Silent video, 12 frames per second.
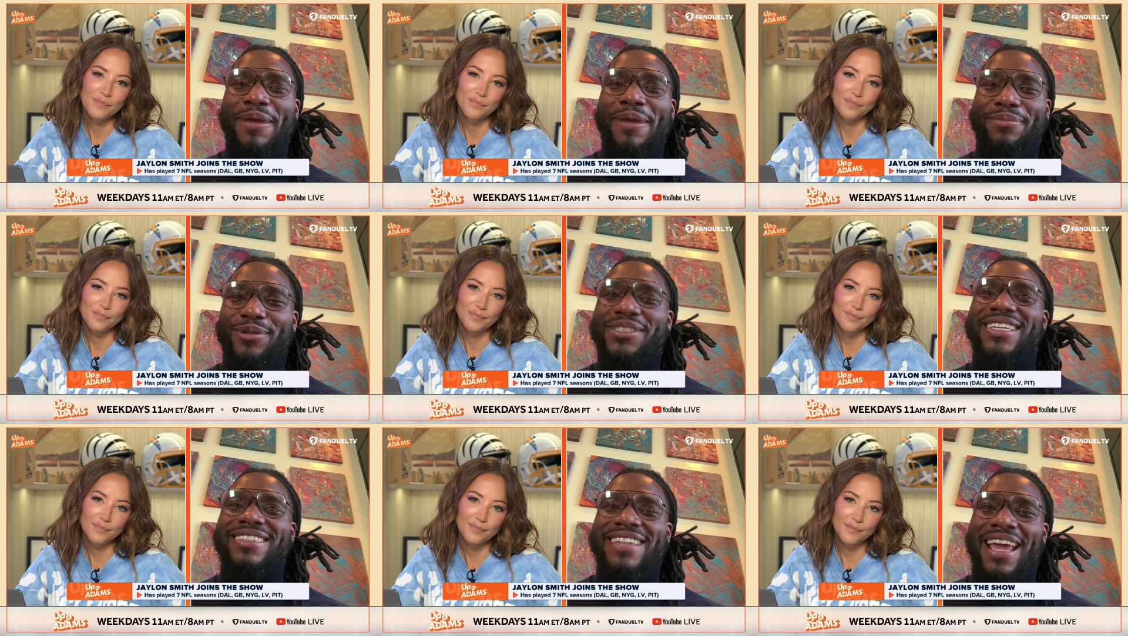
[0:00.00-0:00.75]
Speaker 1: people
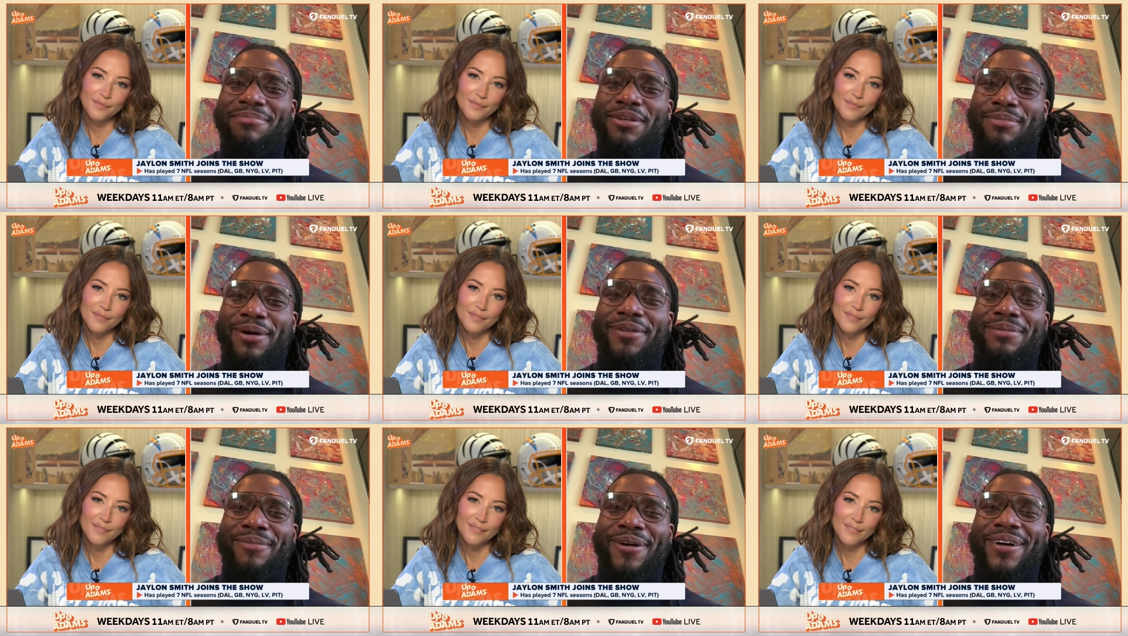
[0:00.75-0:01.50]
should name their
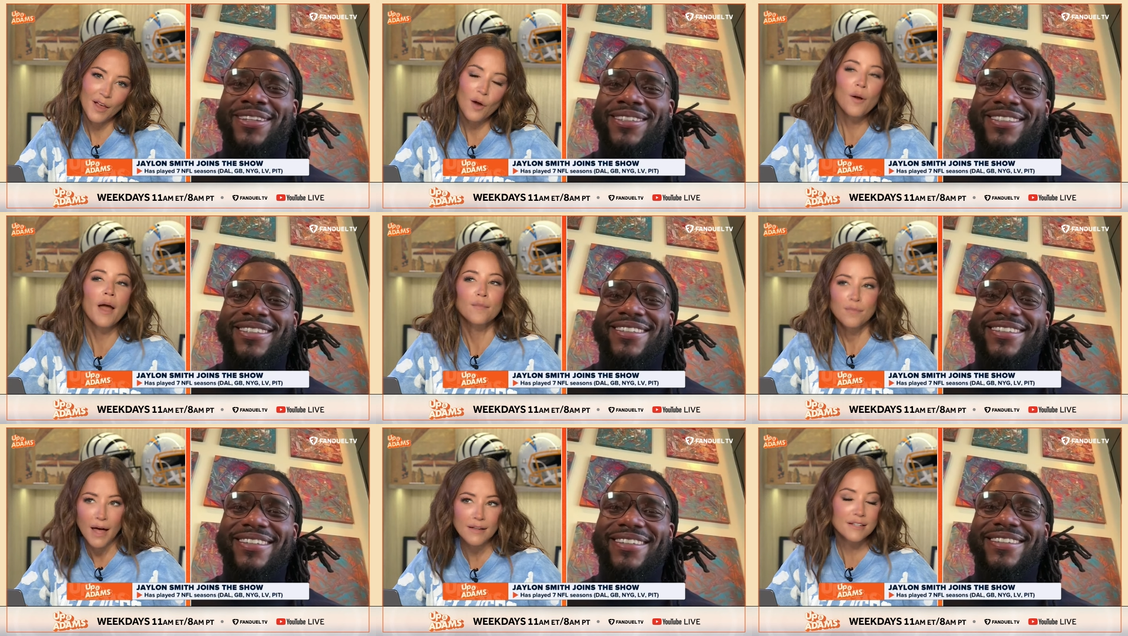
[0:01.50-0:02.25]
bowling balls.
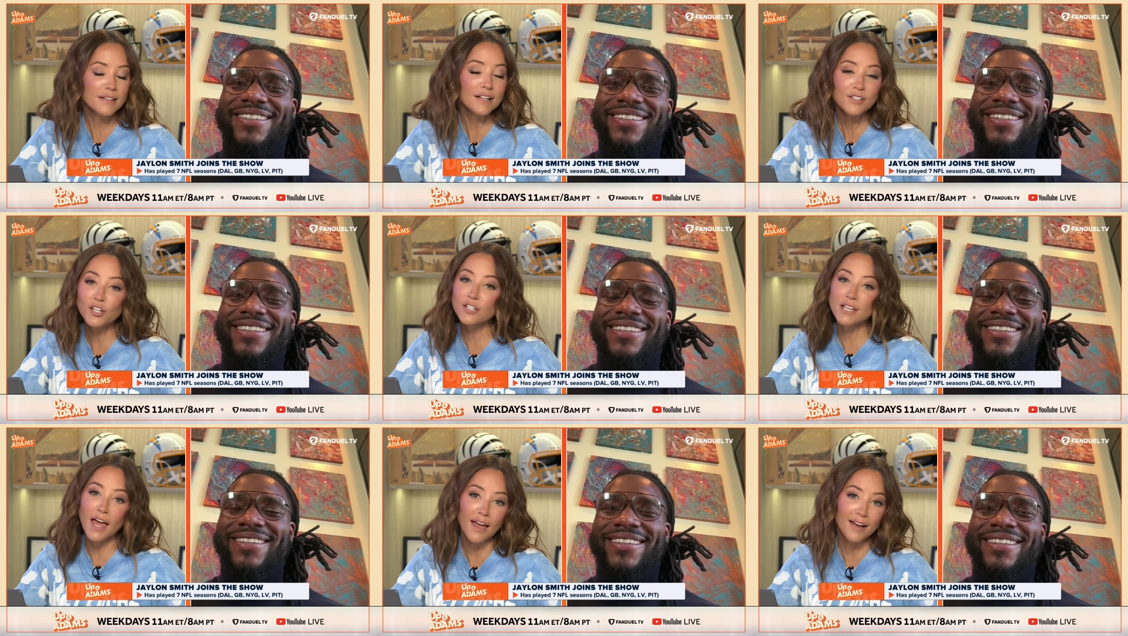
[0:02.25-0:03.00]
Speaker 2: Okay, that's a
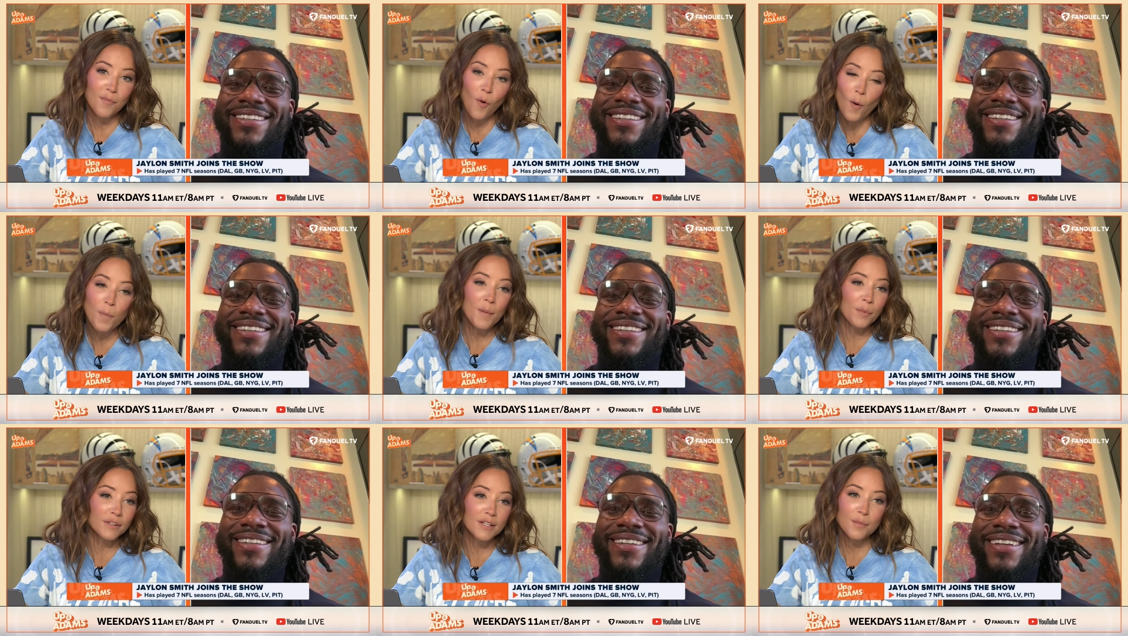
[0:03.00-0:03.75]
good take. More
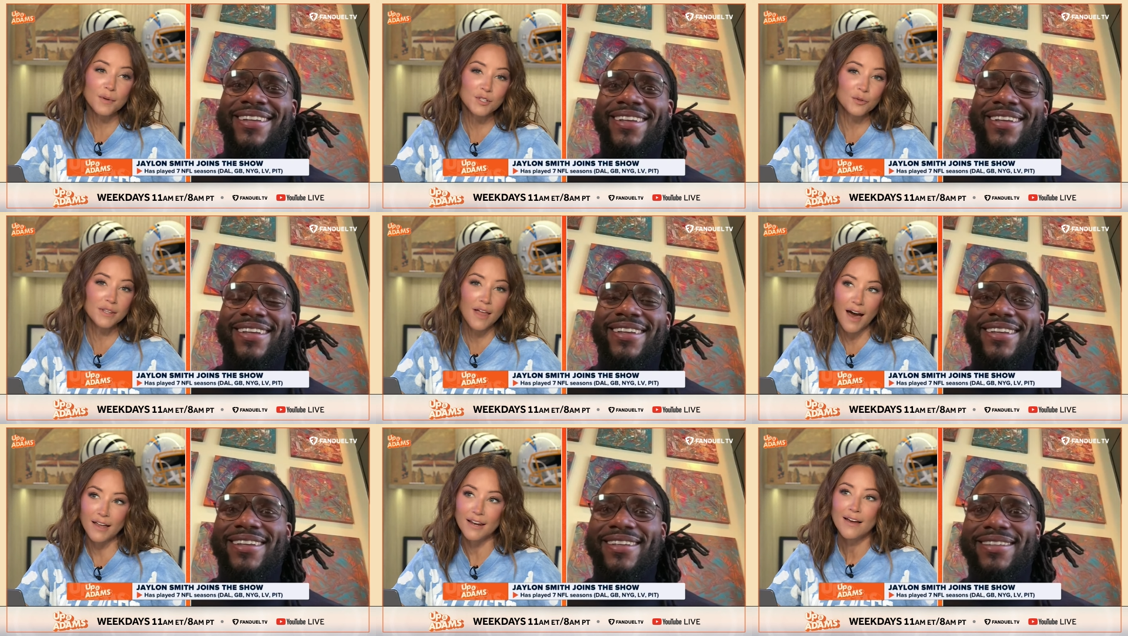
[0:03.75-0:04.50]
people need to be doing
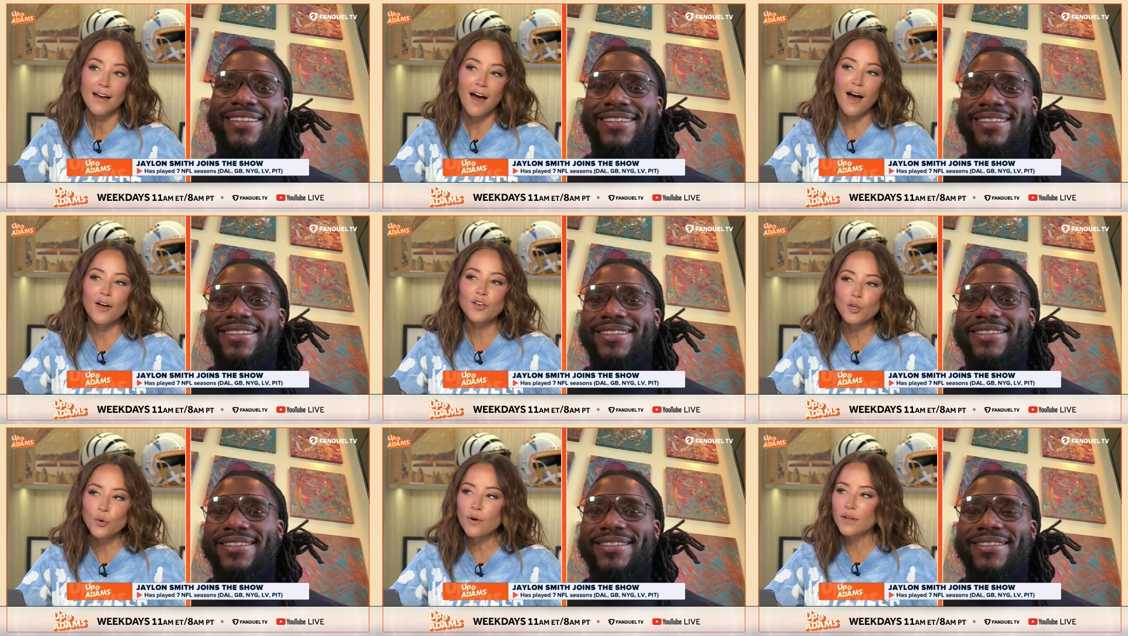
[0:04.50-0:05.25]
that.
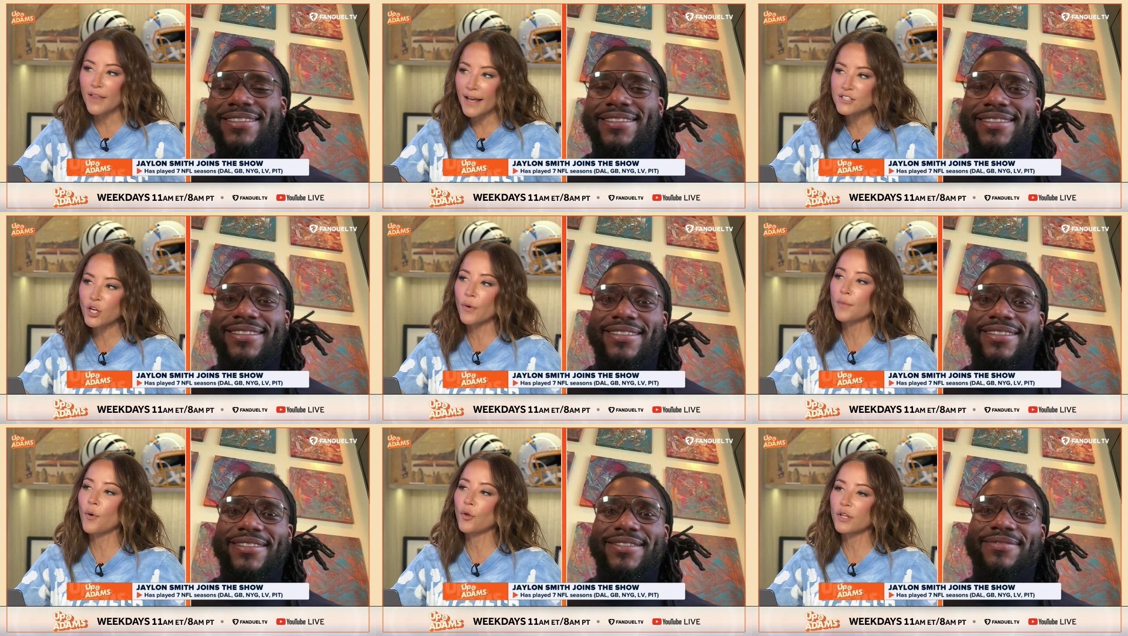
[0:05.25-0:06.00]
You liked
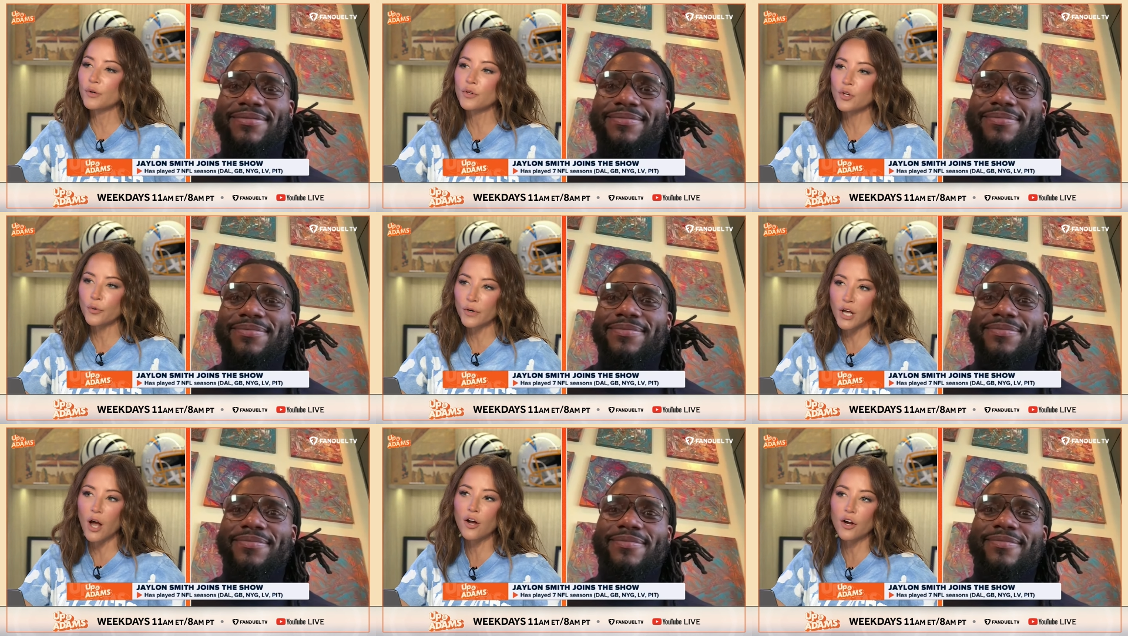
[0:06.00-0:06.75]
going bowling when you
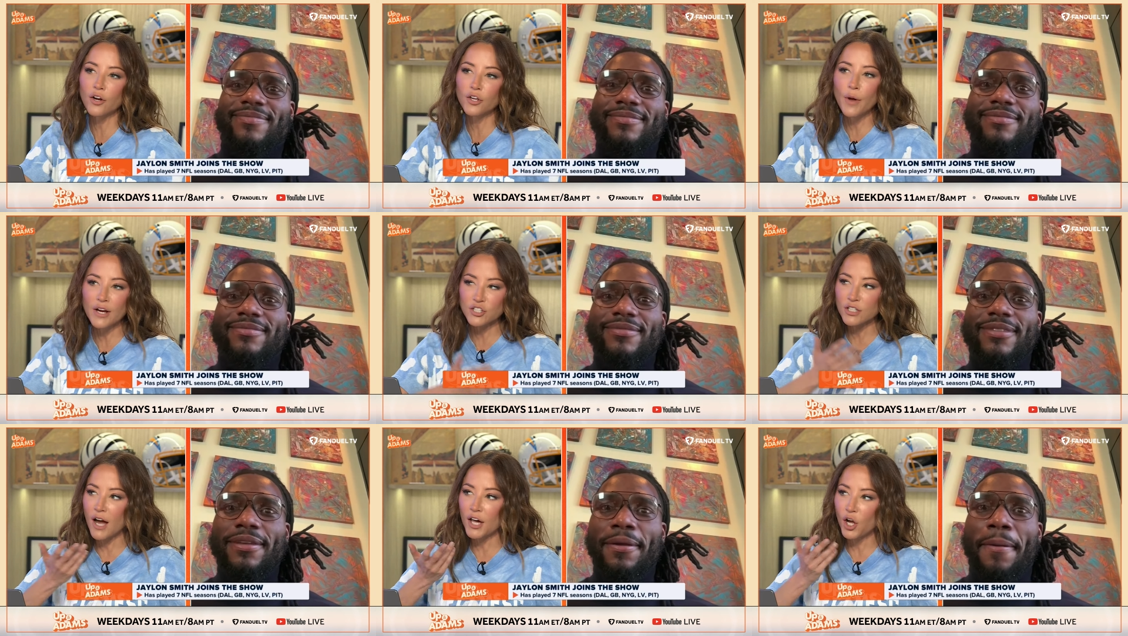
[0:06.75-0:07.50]
were younger. You
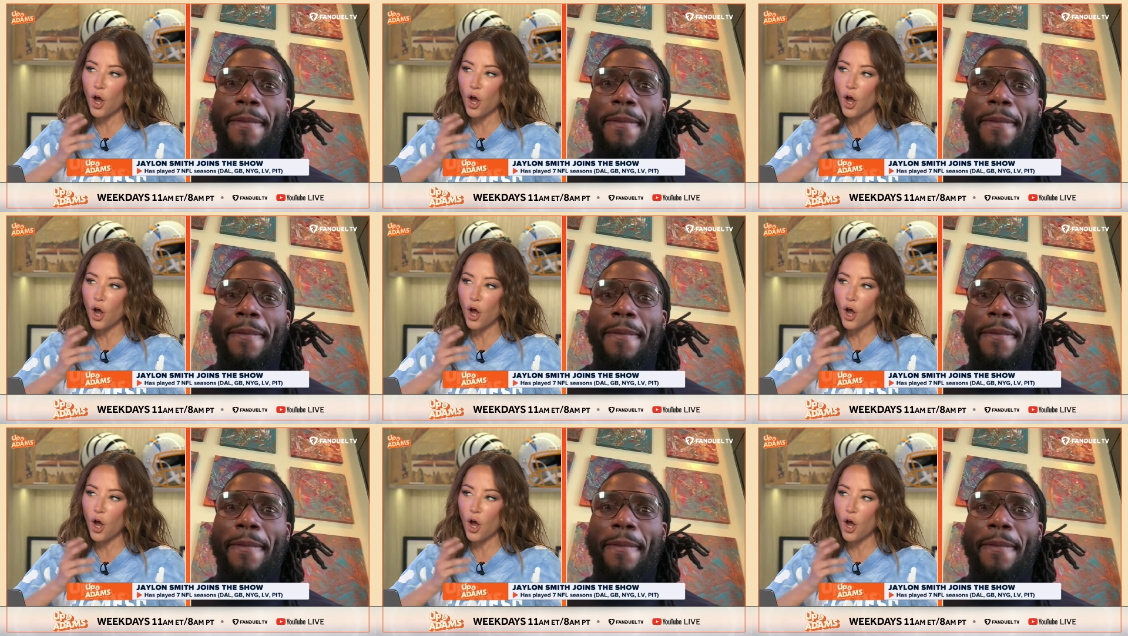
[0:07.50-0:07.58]
actually got a